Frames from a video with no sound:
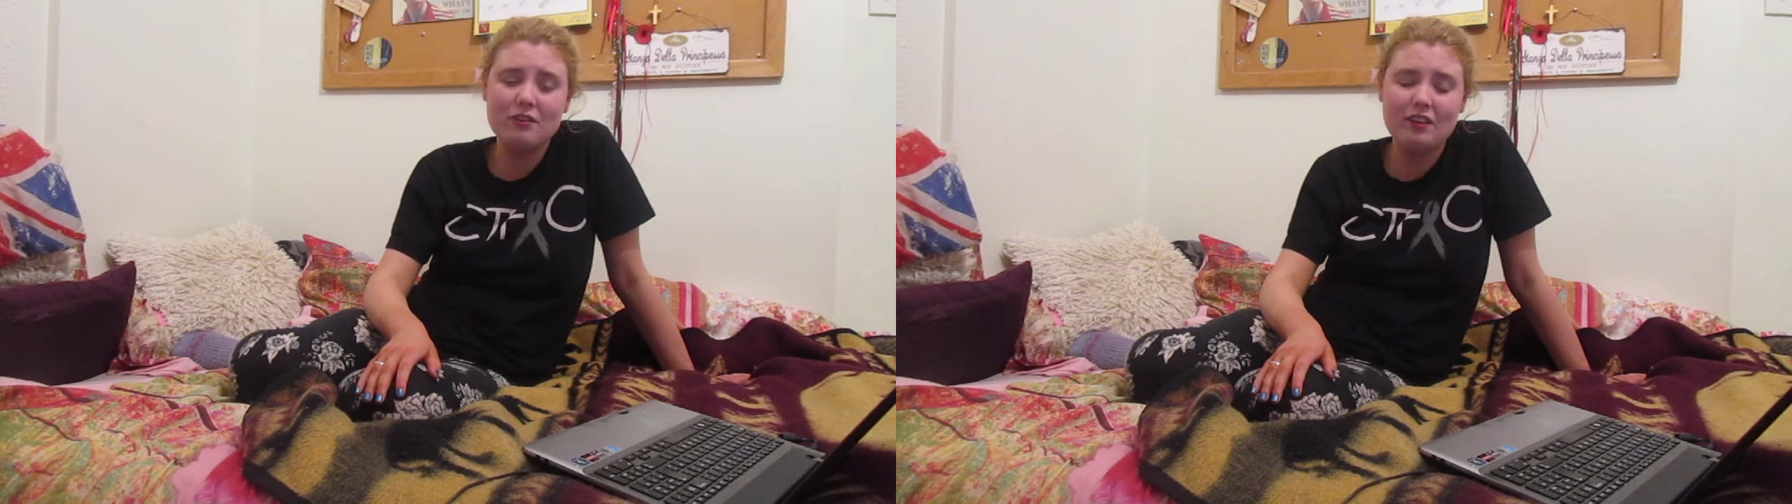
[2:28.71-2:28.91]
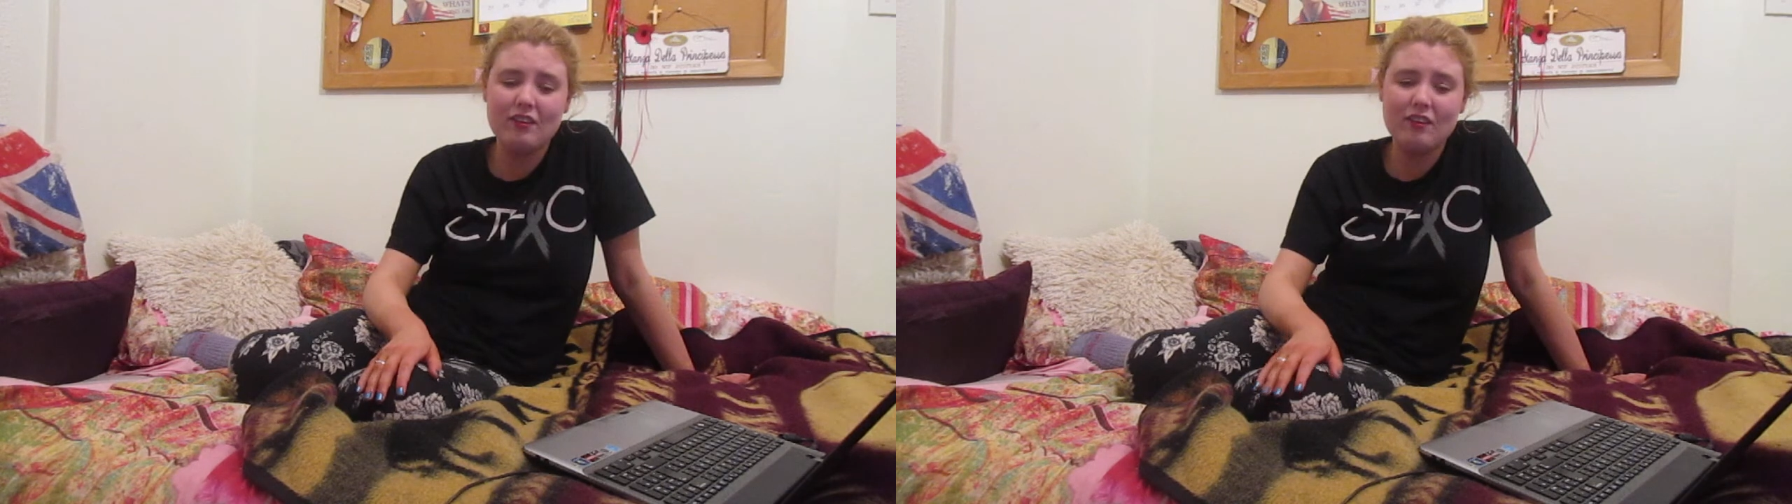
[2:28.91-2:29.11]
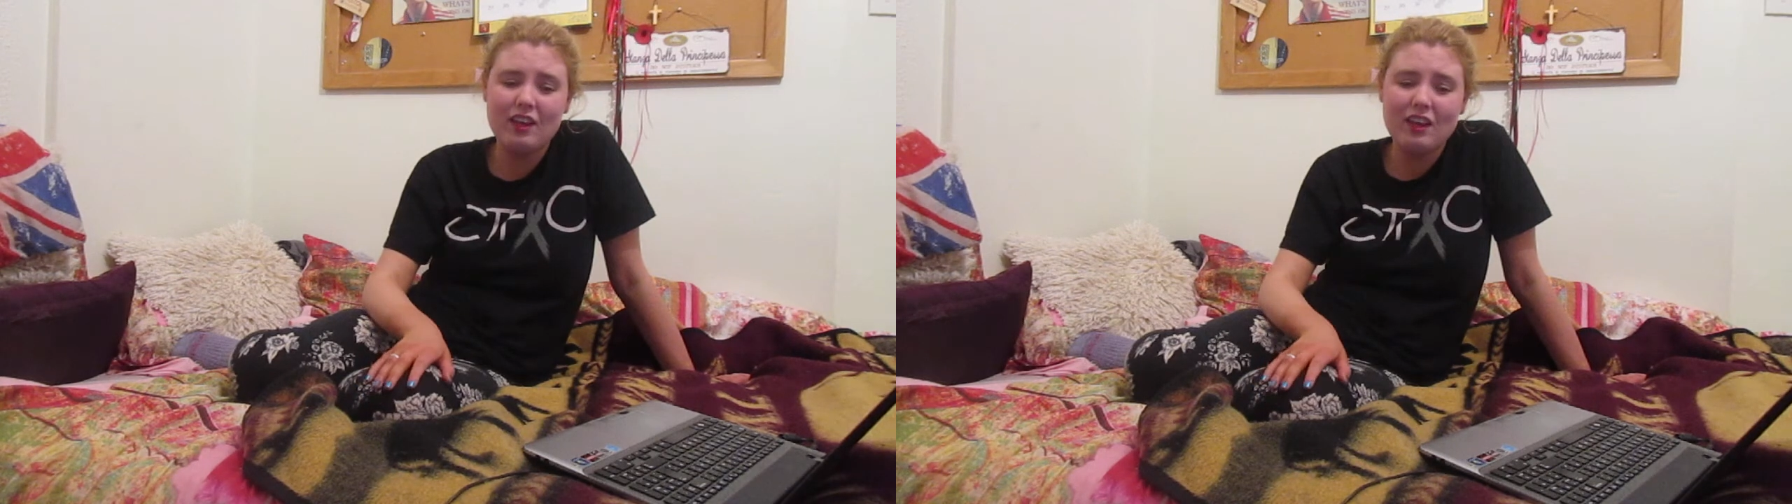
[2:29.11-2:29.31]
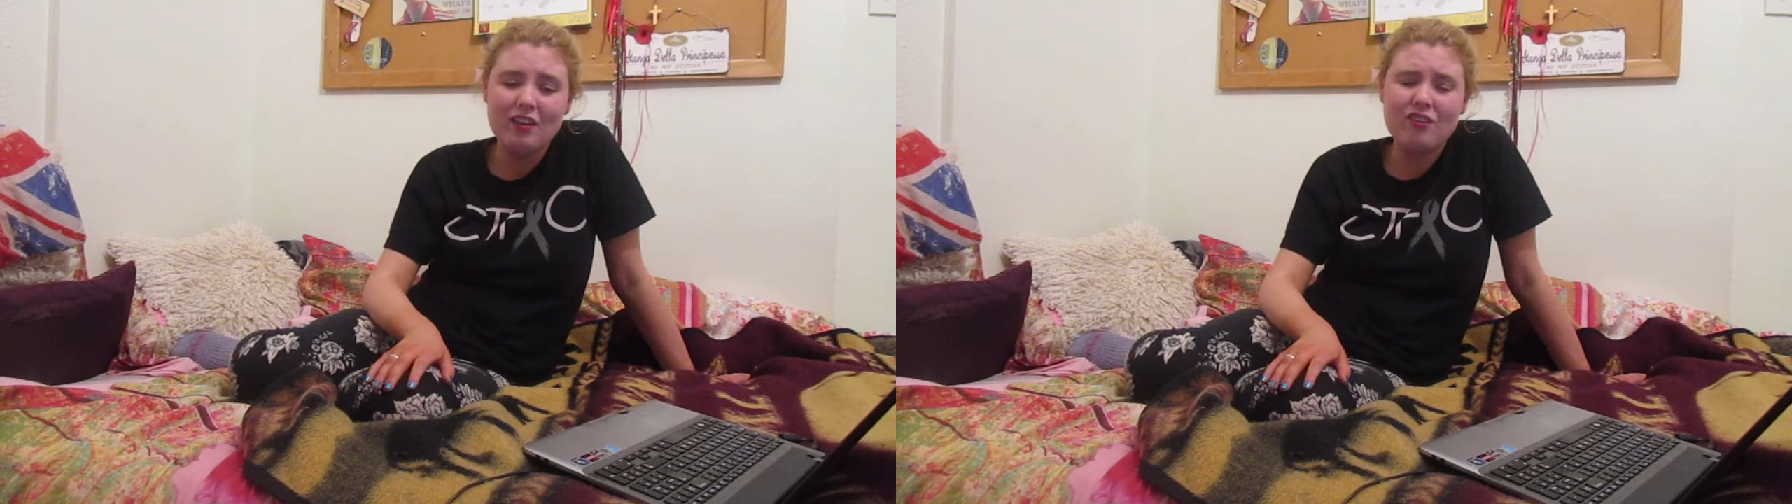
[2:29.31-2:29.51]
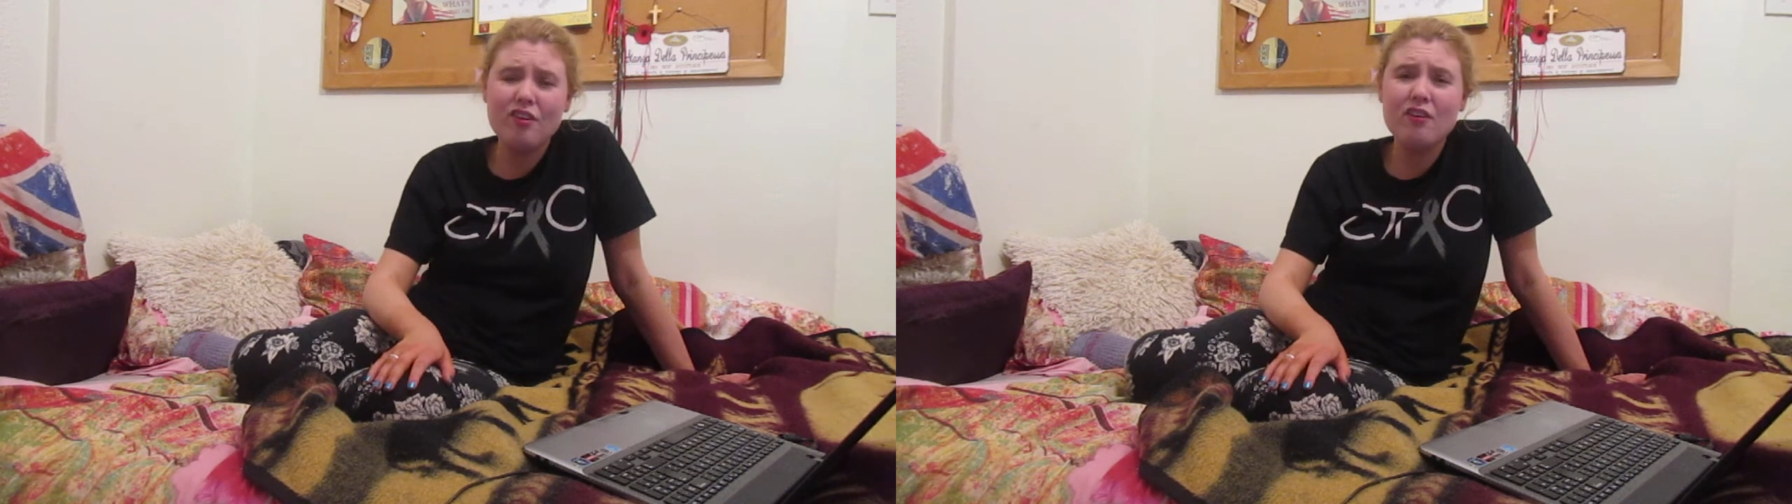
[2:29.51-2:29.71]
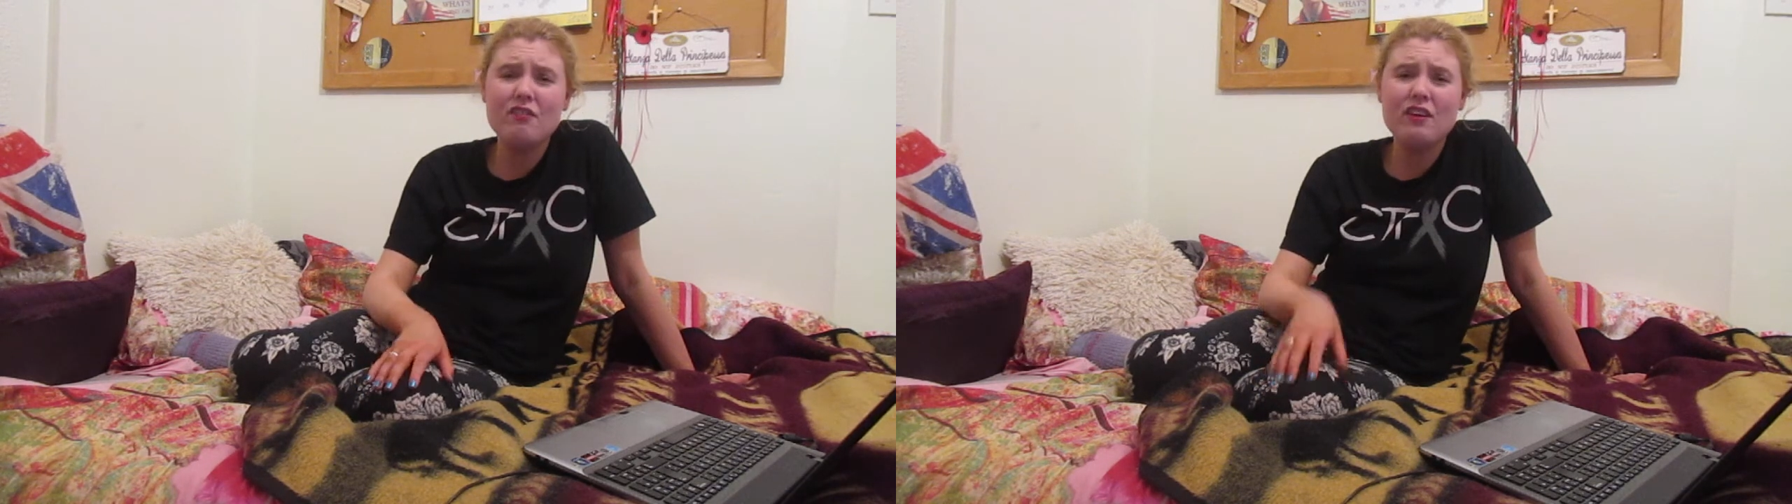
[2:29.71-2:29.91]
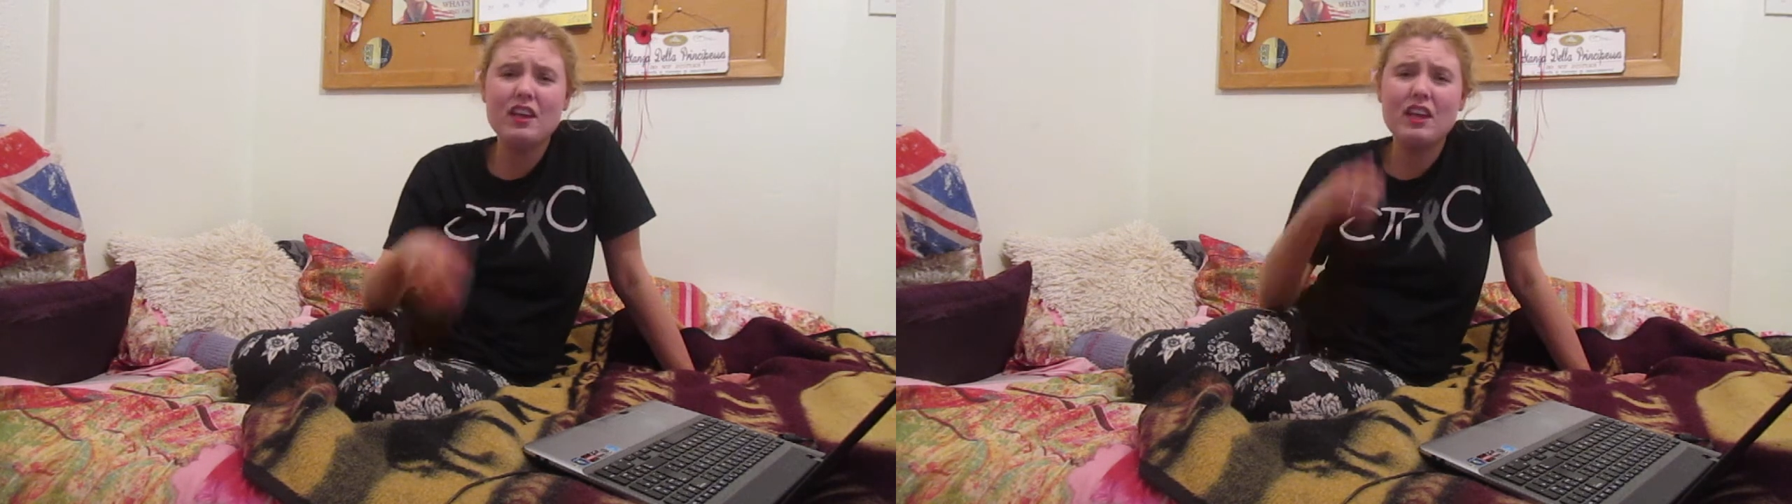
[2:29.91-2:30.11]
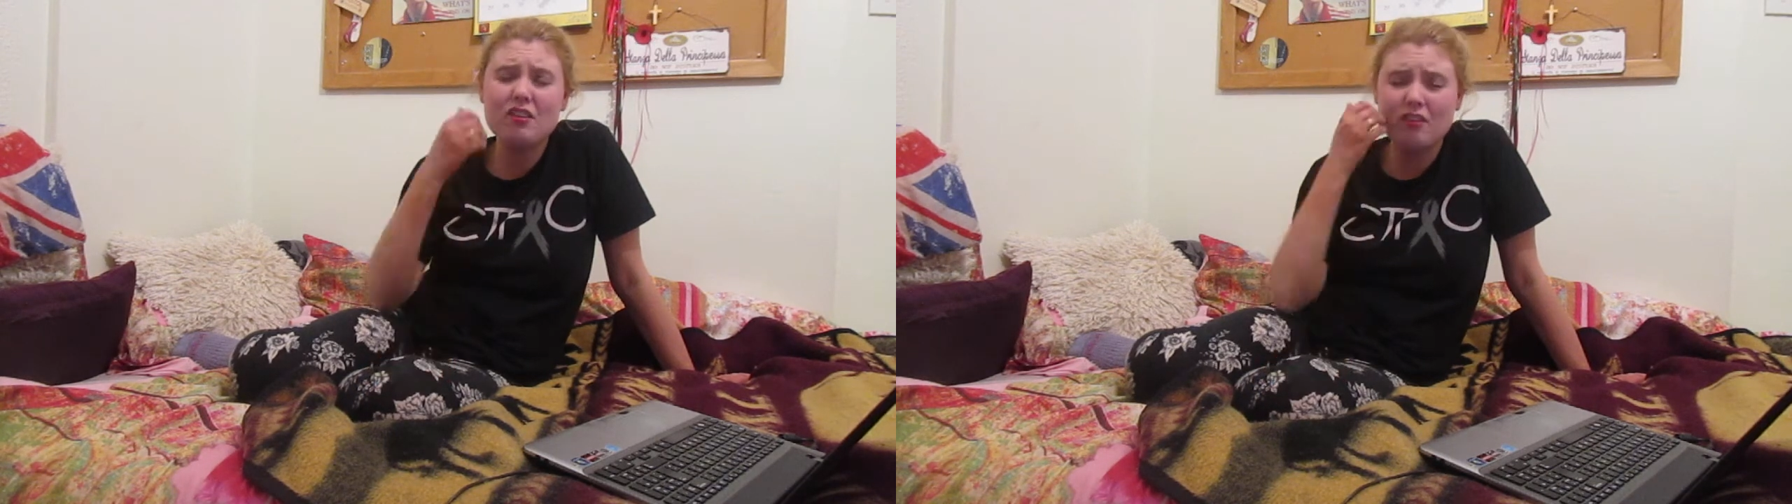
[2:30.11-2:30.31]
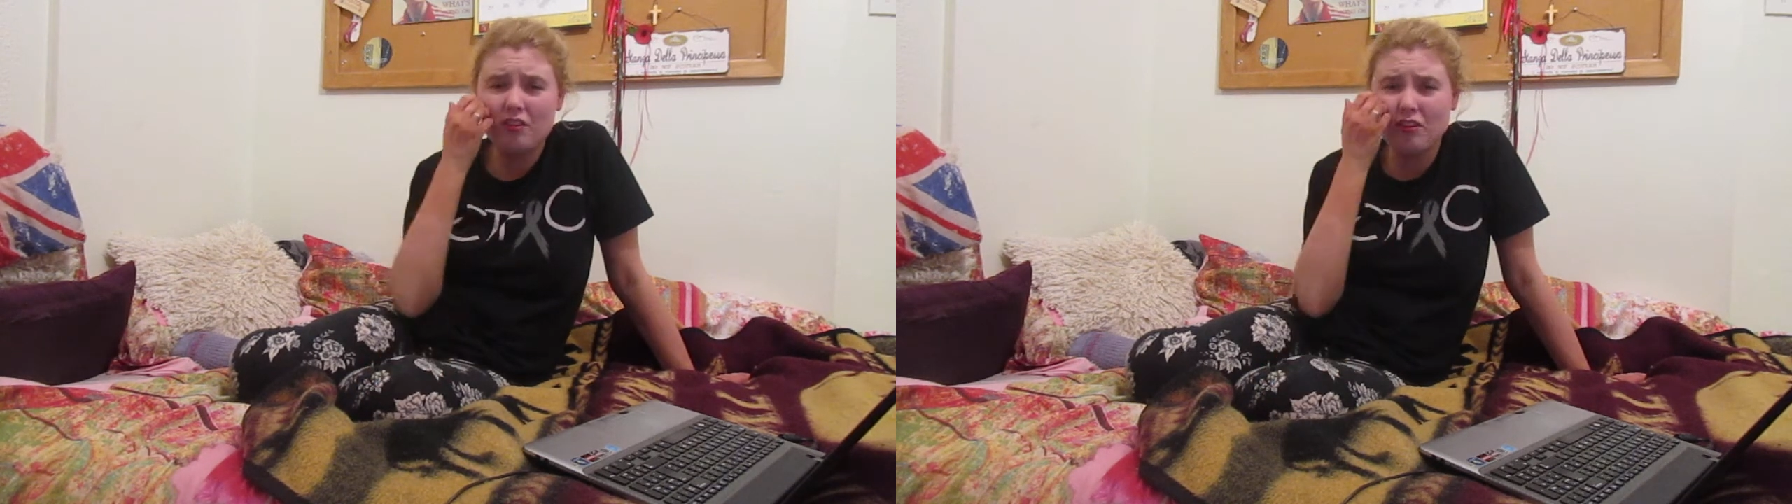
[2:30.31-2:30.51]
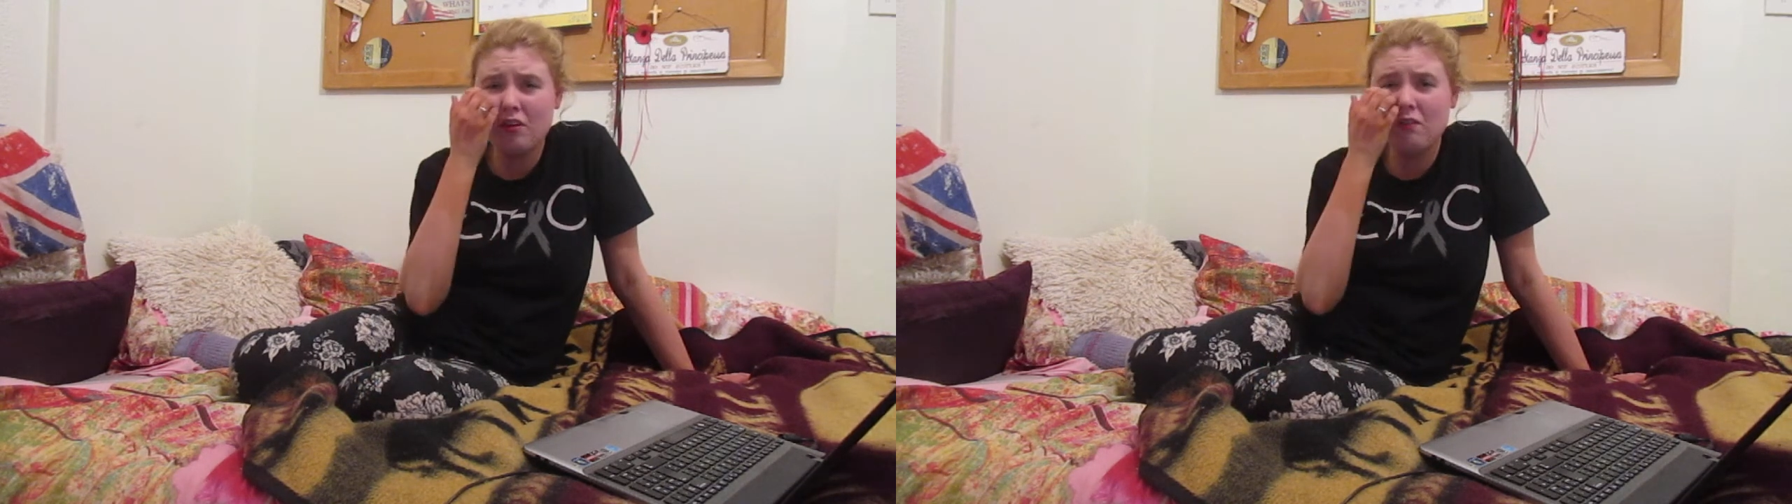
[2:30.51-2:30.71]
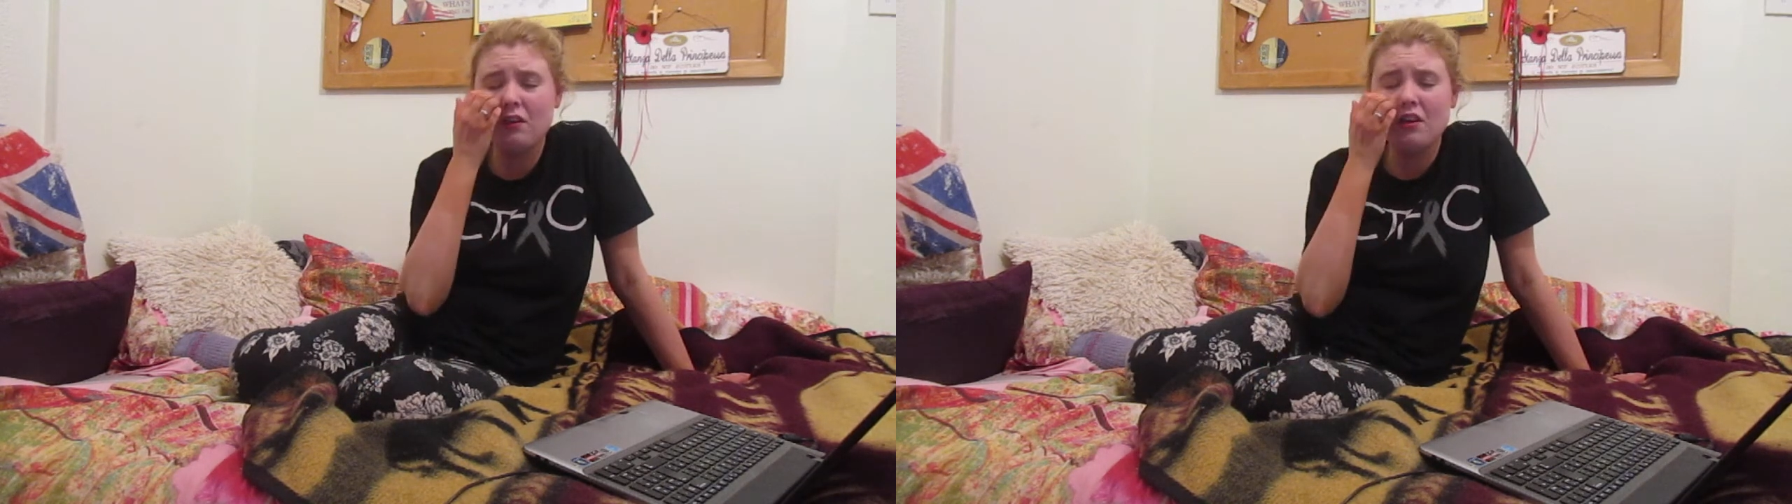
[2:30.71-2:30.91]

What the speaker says: She's so funny, she's so